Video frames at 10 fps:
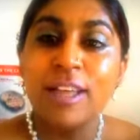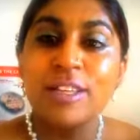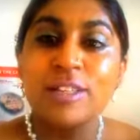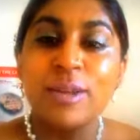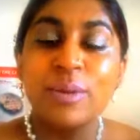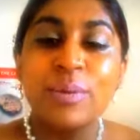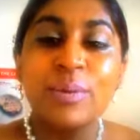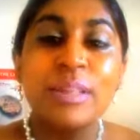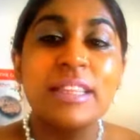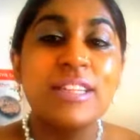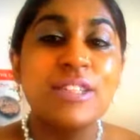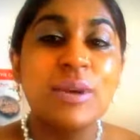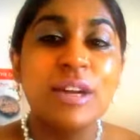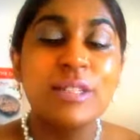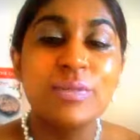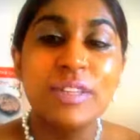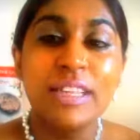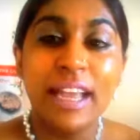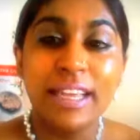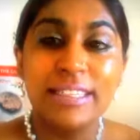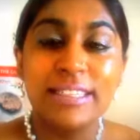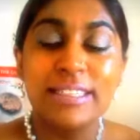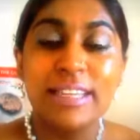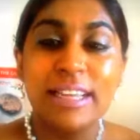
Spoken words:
So the instruction for the candidate